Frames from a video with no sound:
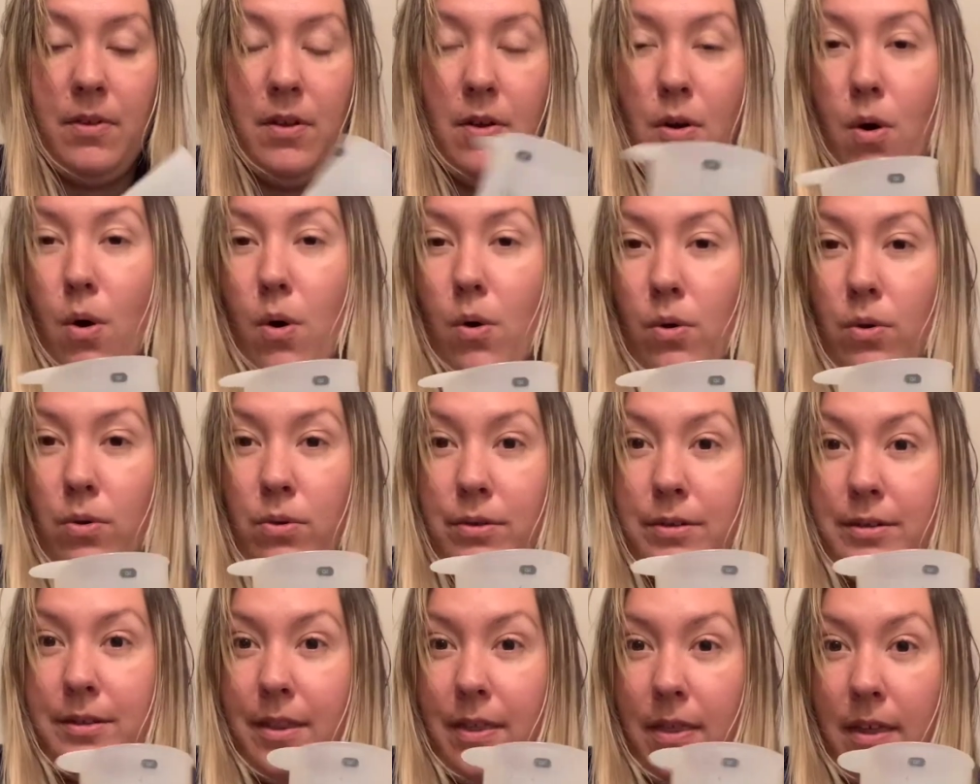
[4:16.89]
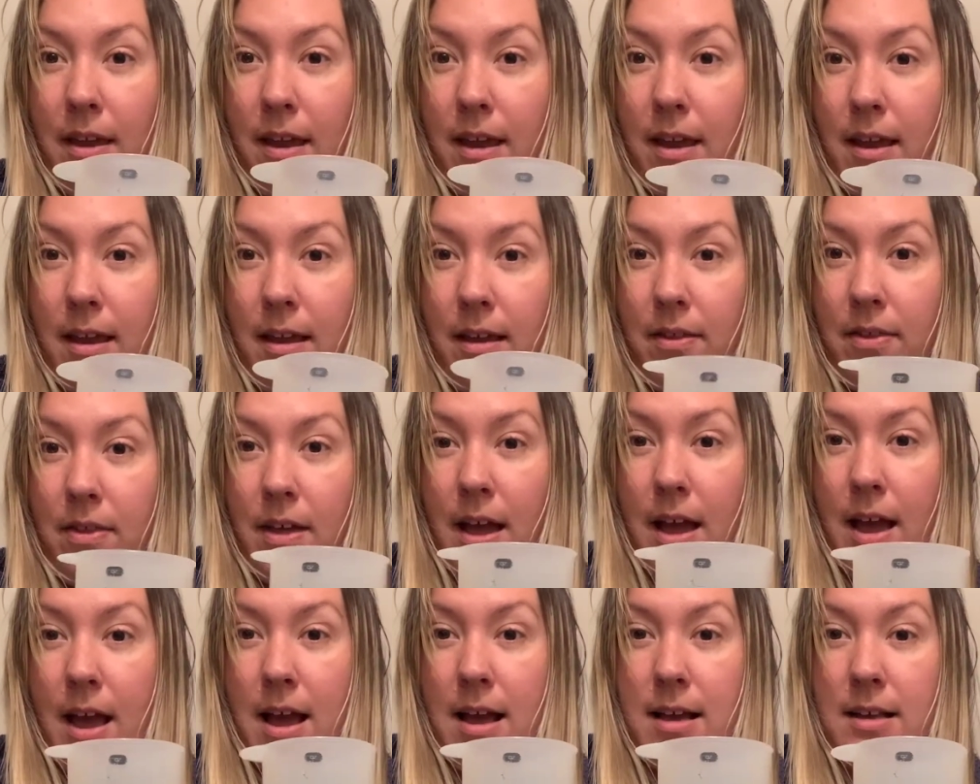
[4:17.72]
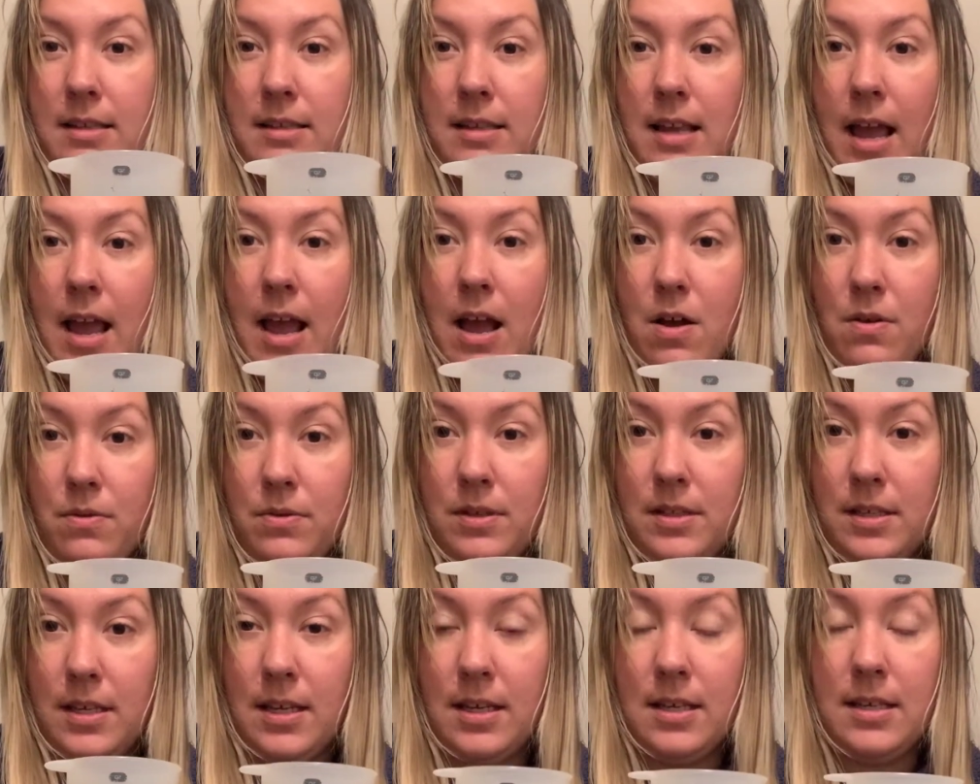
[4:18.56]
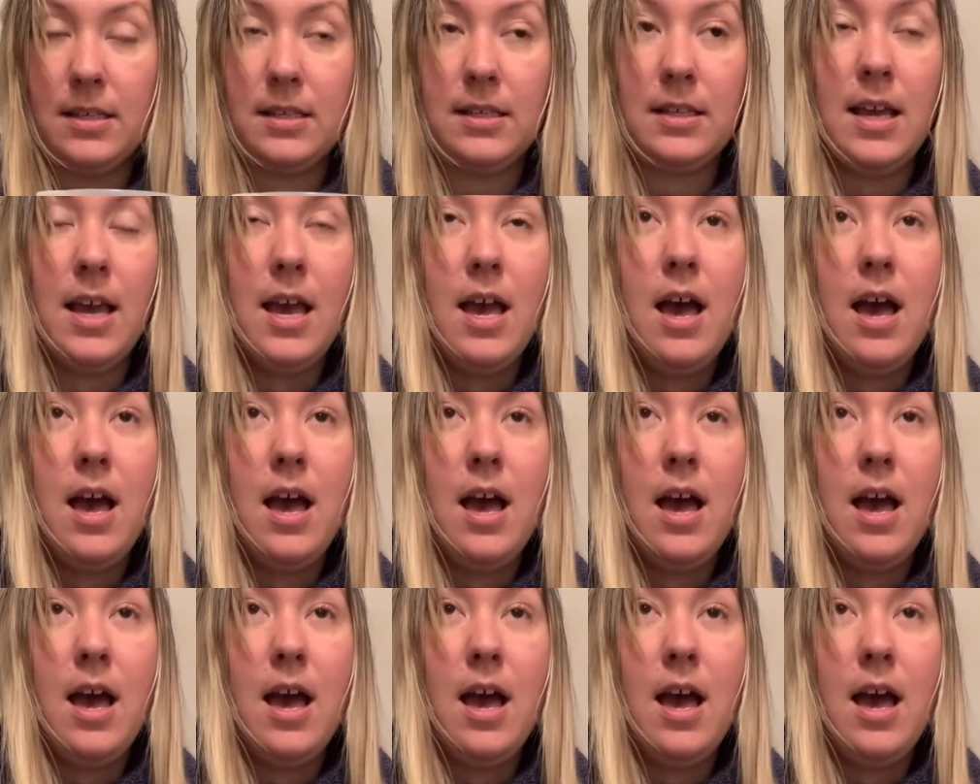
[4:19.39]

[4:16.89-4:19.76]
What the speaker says: old thing that has ounces.